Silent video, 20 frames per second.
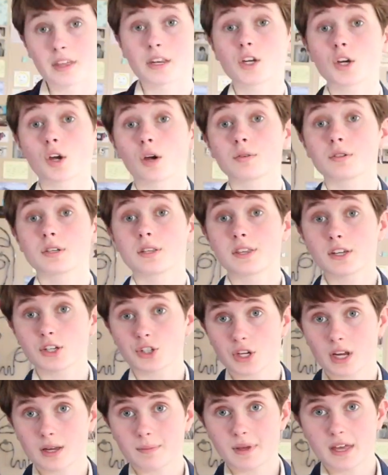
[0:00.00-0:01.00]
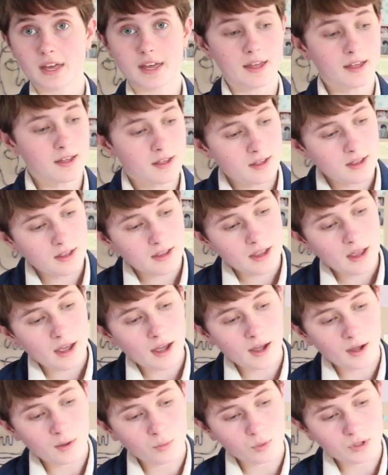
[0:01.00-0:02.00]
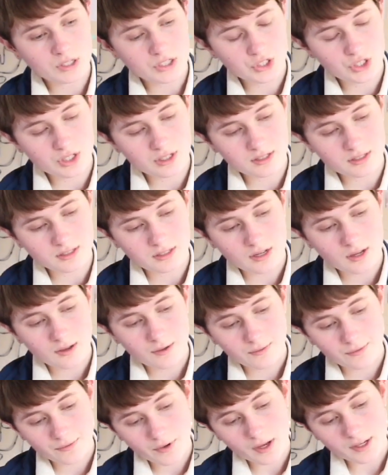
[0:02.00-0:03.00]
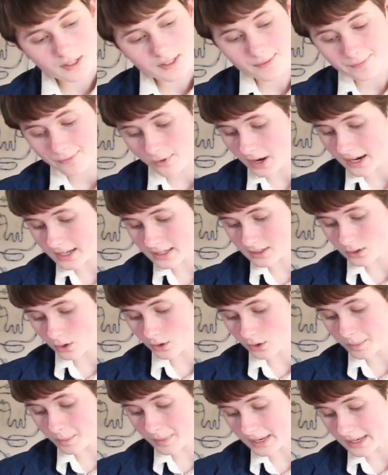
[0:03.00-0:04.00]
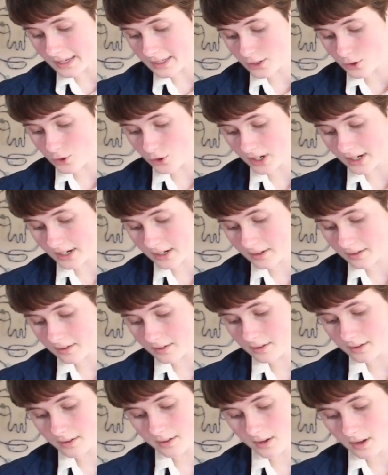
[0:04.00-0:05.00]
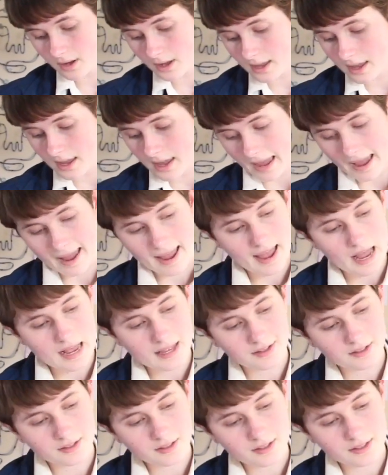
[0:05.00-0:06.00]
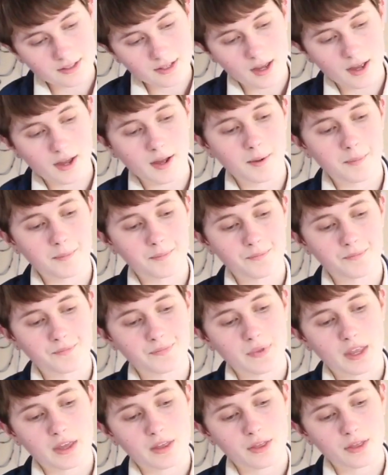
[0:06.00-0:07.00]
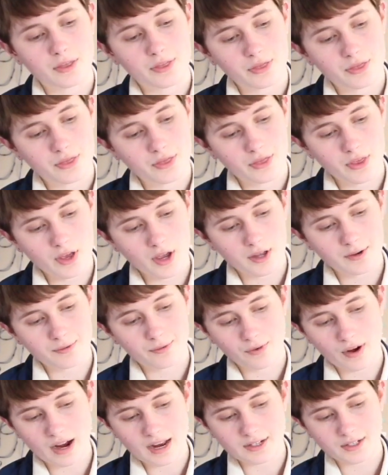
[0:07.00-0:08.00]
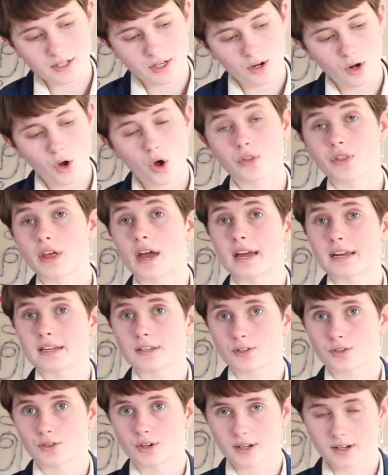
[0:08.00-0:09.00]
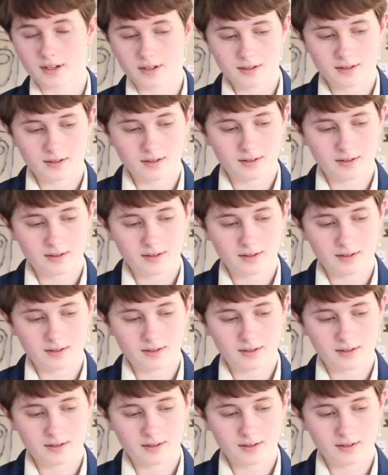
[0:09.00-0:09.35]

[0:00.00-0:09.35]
then you go into this shape here, which is first fret B string and third fret on the A string.